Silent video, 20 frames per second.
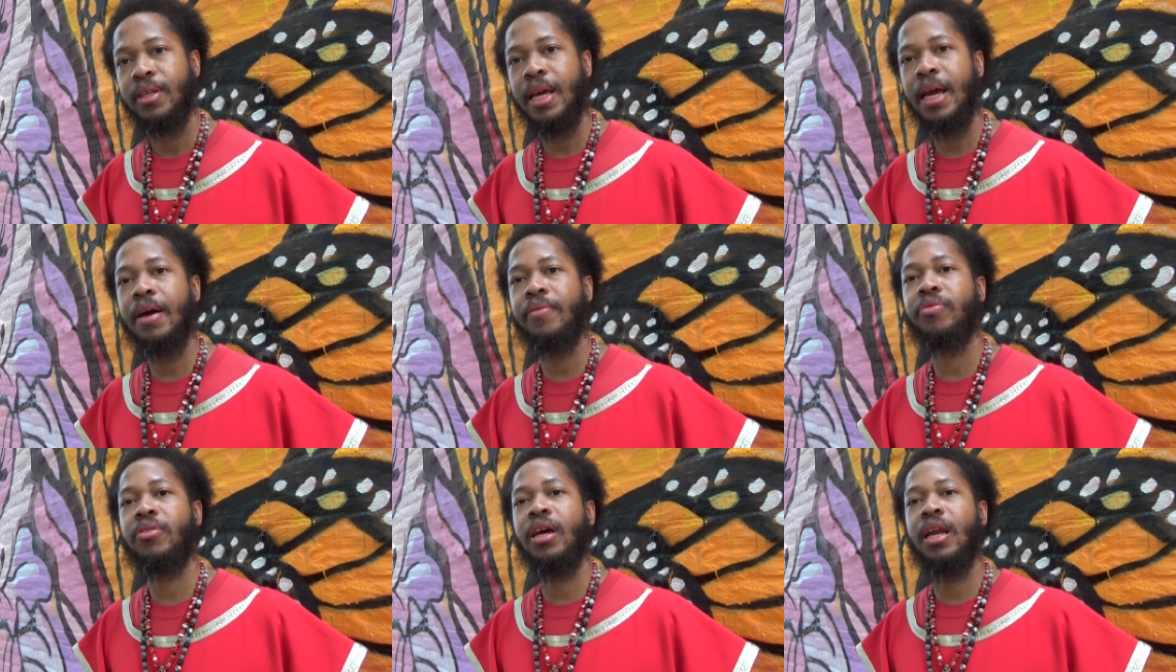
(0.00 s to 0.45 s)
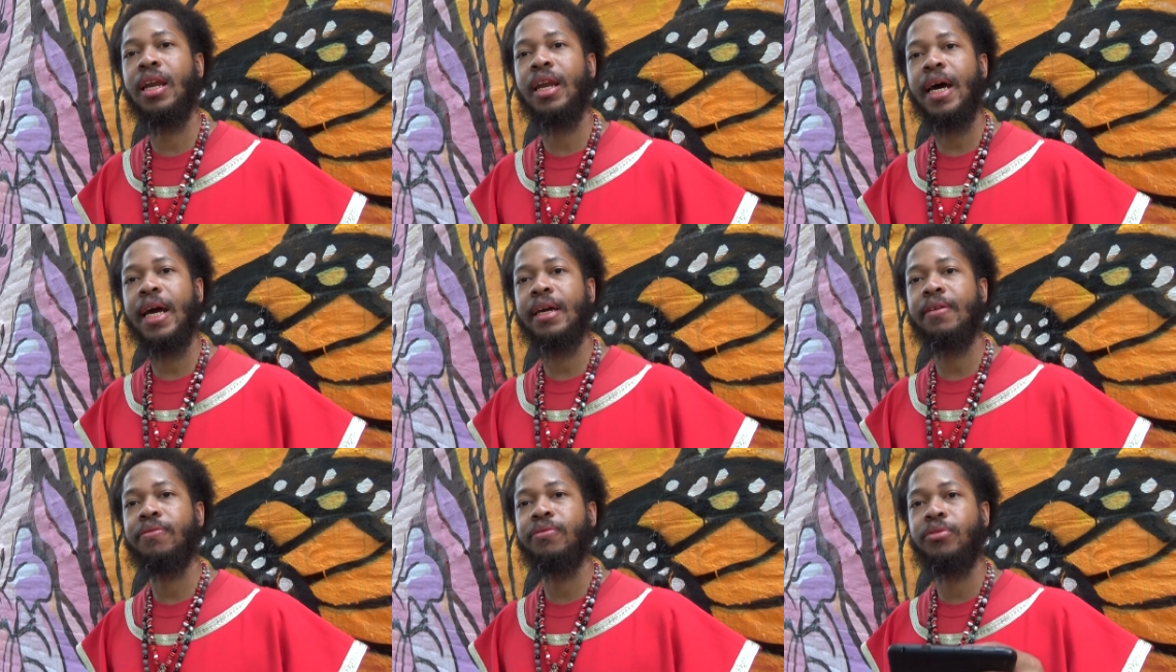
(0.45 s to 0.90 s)
After
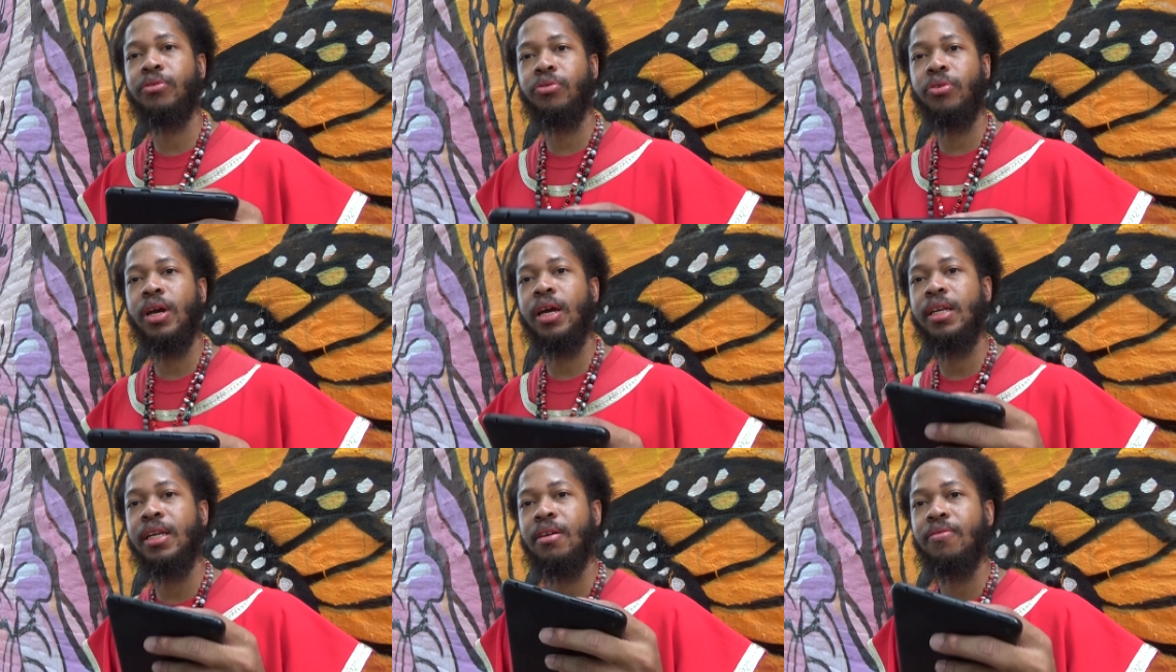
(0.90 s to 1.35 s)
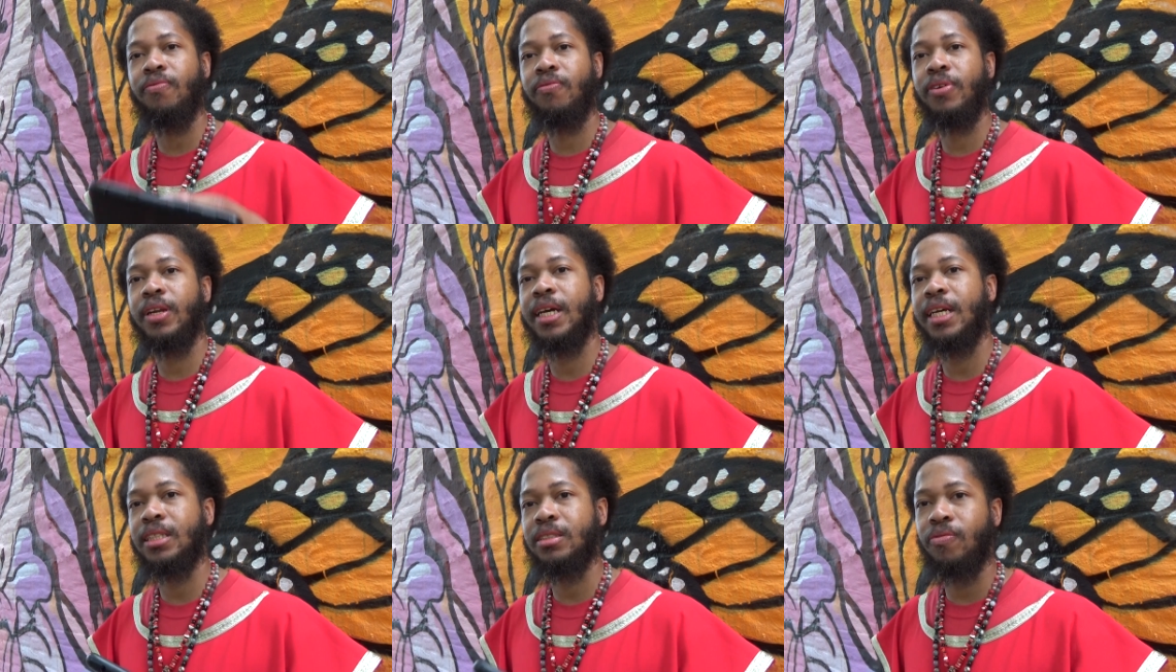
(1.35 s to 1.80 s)
life-threatening
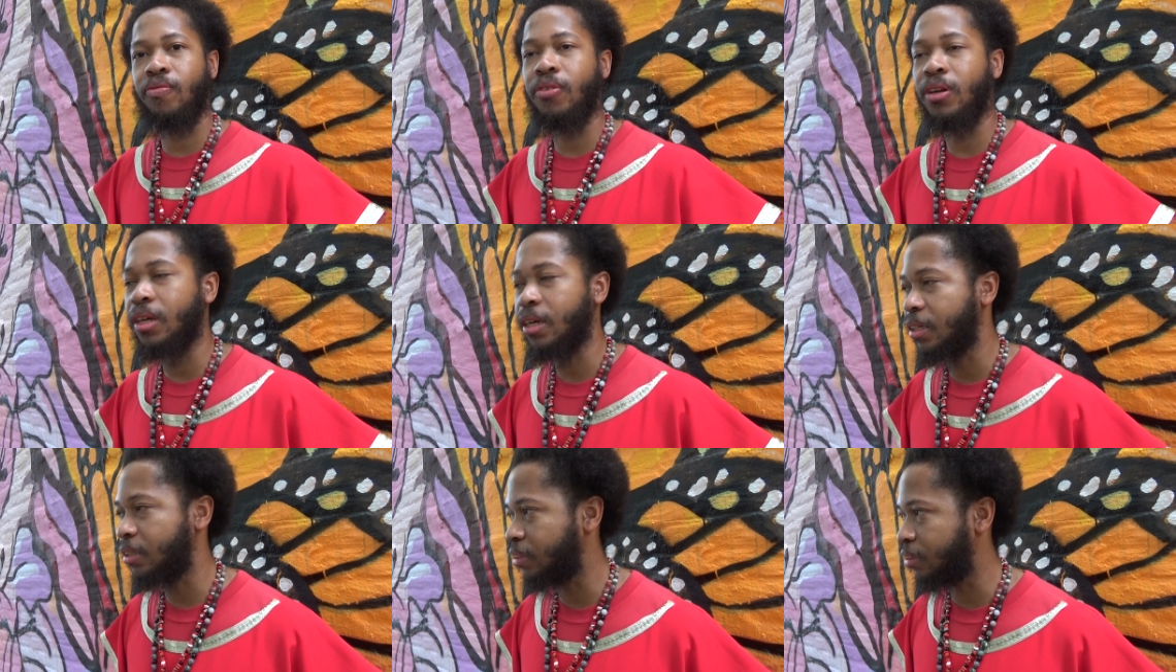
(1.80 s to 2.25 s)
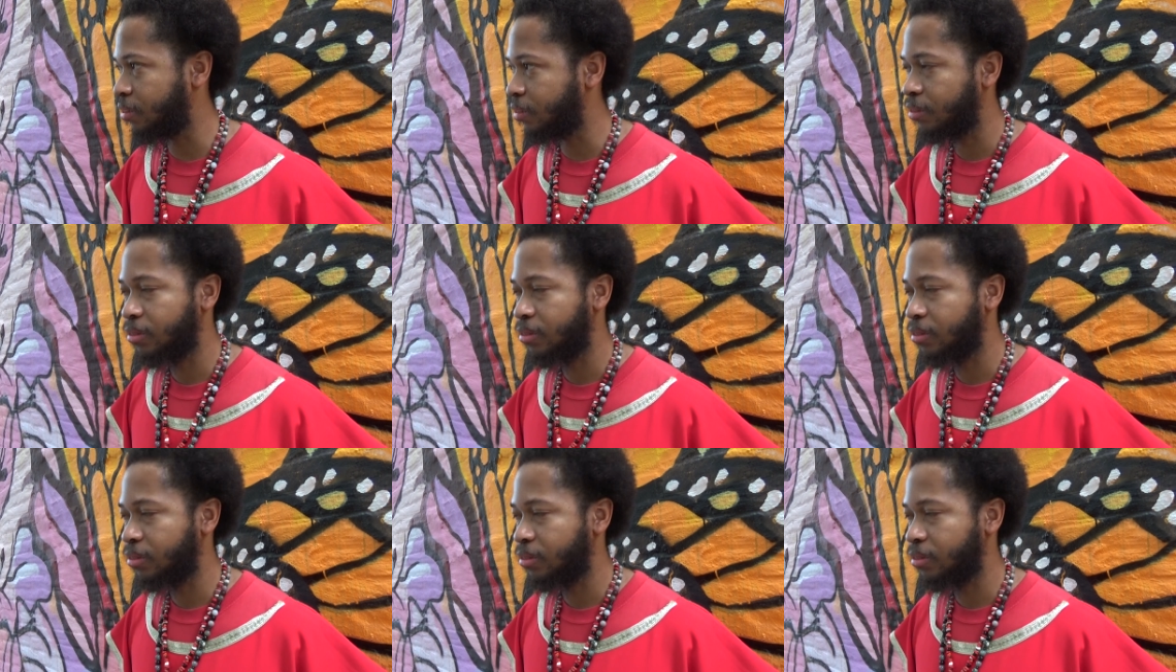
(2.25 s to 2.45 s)
flash flooding.